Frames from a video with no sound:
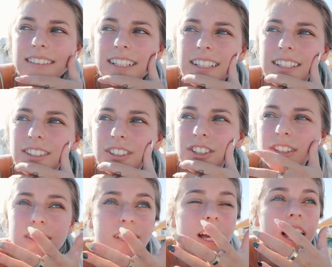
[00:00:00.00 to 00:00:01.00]
And this is
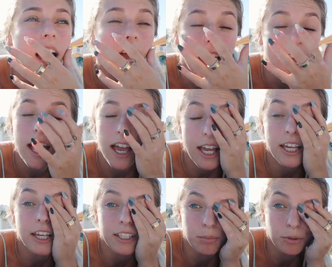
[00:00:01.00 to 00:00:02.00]
just
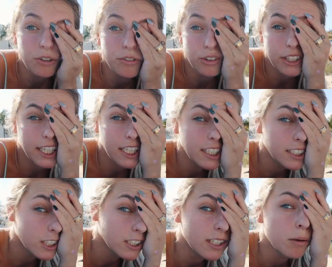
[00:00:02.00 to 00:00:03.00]
it's beautiful. Like it is
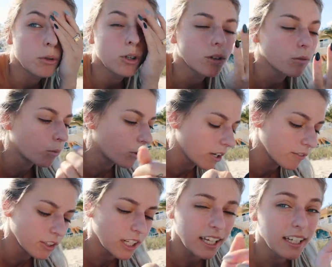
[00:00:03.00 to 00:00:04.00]
December
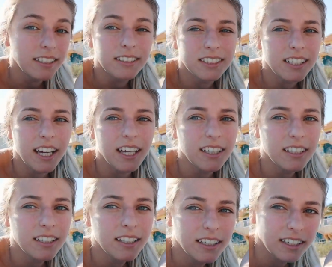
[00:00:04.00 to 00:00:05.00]
whatever day it is today.
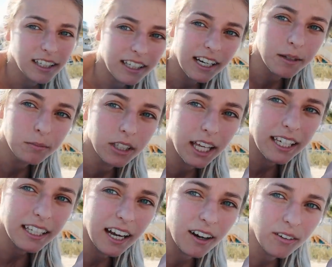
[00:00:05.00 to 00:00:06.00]
And I'm
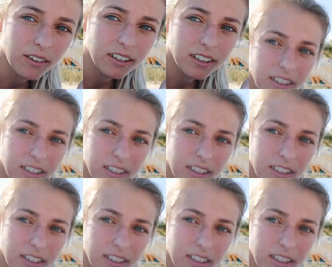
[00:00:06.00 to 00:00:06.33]
laying out